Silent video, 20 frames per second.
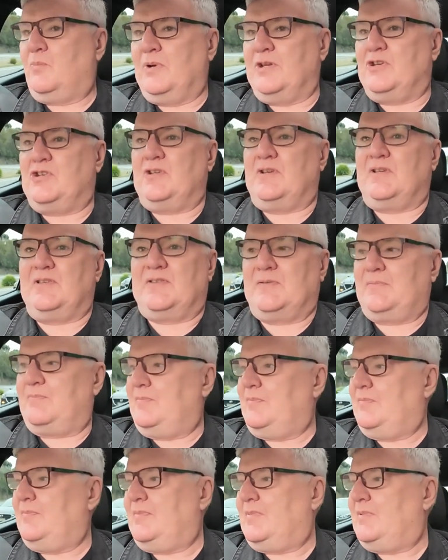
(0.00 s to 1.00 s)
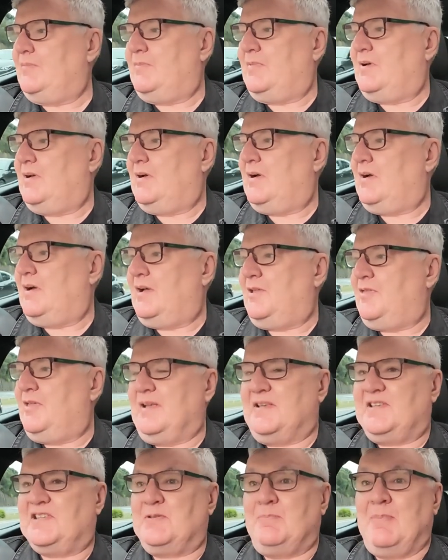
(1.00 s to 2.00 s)
which is, I
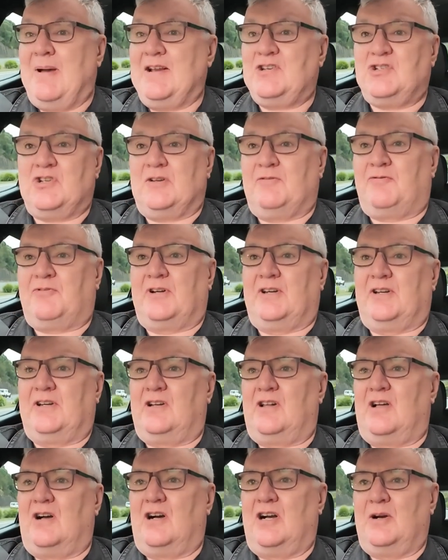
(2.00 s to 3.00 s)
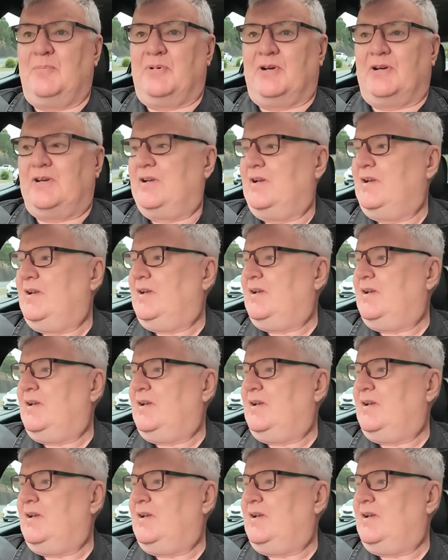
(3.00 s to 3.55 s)
think, smashing for a little hybrid.